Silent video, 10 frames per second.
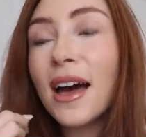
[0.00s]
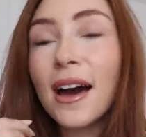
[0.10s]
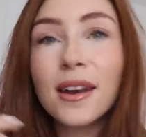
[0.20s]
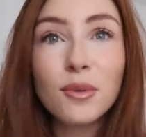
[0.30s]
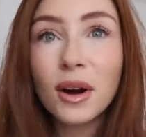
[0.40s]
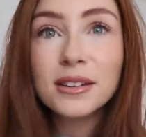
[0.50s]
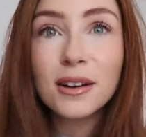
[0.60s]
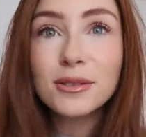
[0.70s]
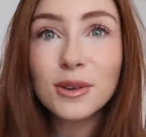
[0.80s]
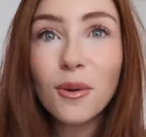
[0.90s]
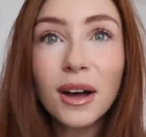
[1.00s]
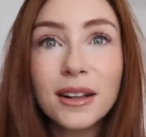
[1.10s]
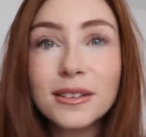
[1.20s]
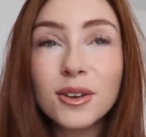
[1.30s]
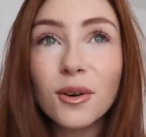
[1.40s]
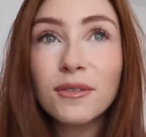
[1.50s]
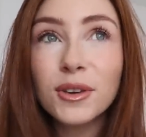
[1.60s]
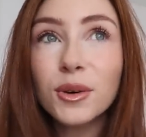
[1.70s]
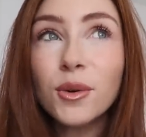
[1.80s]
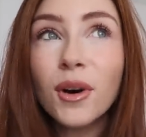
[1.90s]
And it worked out so well. So if
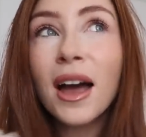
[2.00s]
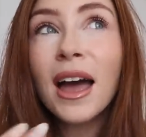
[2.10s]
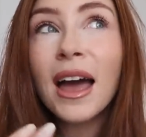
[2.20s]
you